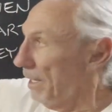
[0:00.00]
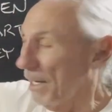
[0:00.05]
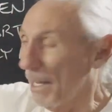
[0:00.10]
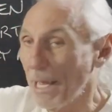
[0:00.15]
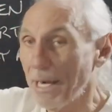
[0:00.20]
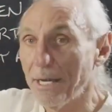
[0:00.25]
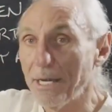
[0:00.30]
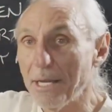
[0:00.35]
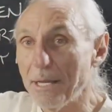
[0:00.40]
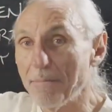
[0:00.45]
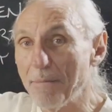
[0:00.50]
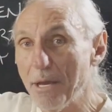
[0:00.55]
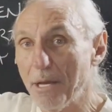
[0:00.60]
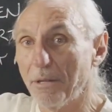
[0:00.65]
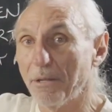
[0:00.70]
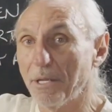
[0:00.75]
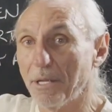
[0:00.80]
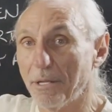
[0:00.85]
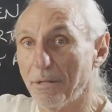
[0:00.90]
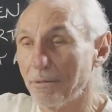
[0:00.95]
I got an
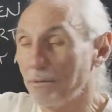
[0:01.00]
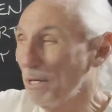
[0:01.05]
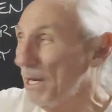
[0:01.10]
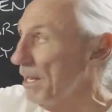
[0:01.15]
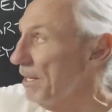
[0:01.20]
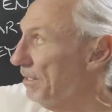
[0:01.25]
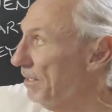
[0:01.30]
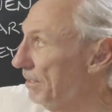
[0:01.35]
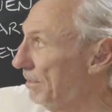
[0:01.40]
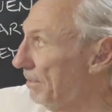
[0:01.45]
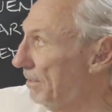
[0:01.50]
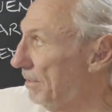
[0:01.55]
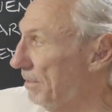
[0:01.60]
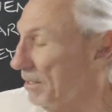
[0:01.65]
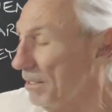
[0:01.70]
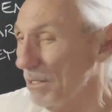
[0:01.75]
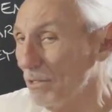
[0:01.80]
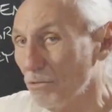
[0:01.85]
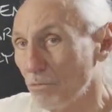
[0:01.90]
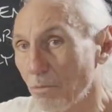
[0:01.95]
email the other day that
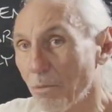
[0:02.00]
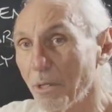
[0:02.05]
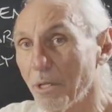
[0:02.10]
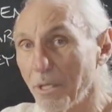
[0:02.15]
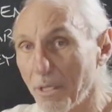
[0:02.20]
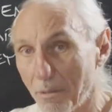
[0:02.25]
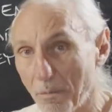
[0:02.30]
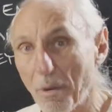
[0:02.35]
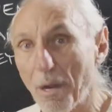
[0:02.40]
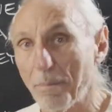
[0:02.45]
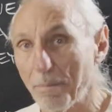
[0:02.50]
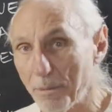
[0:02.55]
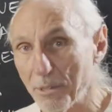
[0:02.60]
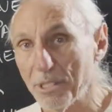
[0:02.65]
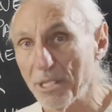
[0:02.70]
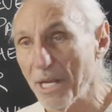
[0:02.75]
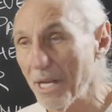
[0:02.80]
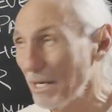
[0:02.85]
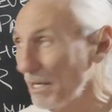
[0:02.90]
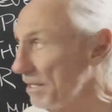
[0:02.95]
is really
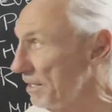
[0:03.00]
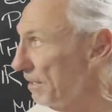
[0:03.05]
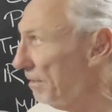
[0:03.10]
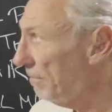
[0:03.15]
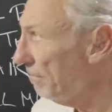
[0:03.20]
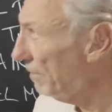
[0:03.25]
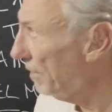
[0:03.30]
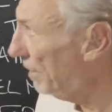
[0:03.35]
representative